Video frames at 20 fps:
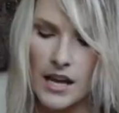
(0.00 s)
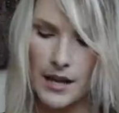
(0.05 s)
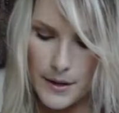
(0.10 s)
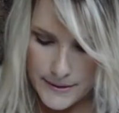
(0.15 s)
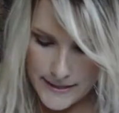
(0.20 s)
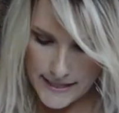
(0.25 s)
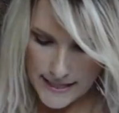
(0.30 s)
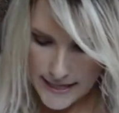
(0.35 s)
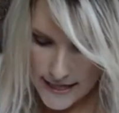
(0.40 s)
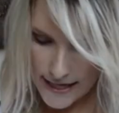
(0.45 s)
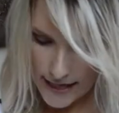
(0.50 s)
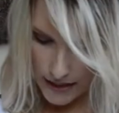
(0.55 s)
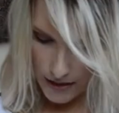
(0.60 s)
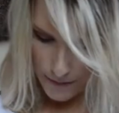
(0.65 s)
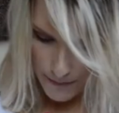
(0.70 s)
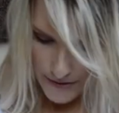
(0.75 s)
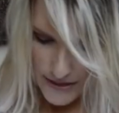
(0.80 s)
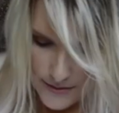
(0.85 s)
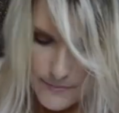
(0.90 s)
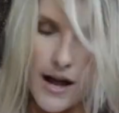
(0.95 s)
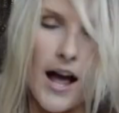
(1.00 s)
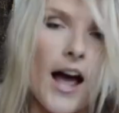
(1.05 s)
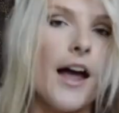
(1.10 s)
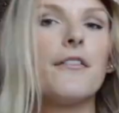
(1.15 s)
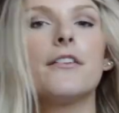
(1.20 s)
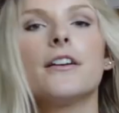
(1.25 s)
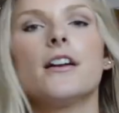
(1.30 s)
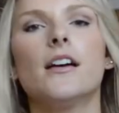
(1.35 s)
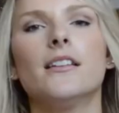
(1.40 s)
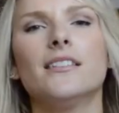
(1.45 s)
I was thinking I could put some
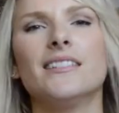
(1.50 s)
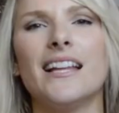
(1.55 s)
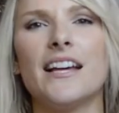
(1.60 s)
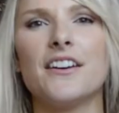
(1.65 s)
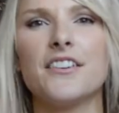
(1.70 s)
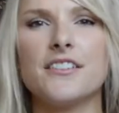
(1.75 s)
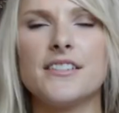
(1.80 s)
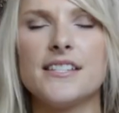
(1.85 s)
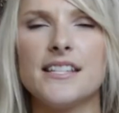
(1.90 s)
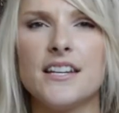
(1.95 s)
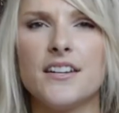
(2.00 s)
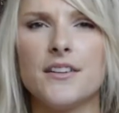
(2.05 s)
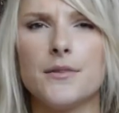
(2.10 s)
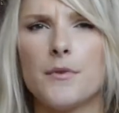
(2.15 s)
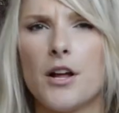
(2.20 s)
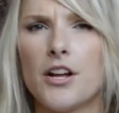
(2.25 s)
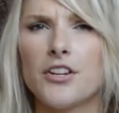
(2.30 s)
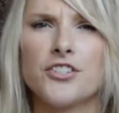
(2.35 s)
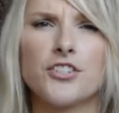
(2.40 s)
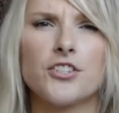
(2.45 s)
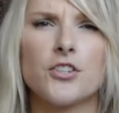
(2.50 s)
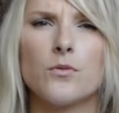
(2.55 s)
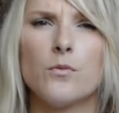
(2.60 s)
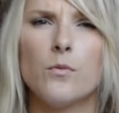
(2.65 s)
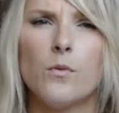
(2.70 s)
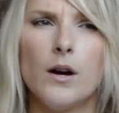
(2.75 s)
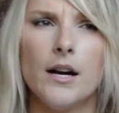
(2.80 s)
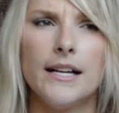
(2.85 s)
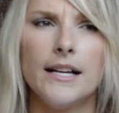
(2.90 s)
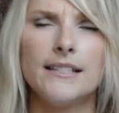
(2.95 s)
iron-on letters here, I'm not sure
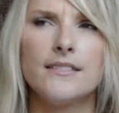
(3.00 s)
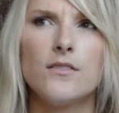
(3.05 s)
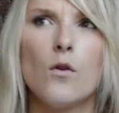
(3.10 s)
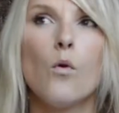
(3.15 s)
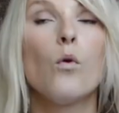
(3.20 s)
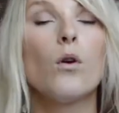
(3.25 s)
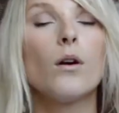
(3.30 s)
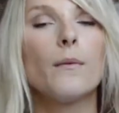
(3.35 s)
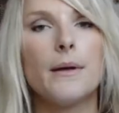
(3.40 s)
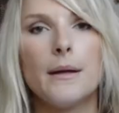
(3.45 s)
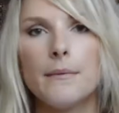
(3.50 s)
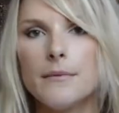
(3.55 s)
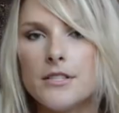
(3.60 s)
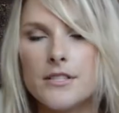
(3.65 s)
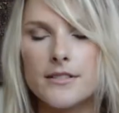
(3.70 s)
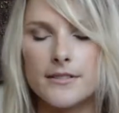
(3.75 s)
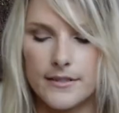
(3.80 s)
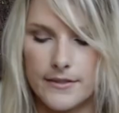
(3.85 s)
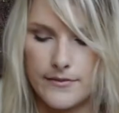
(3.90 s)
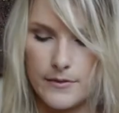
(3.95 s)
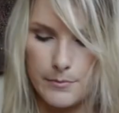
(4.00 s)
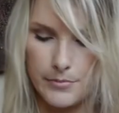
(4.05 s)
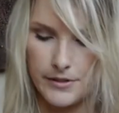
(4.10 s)
what, or maybe just leave it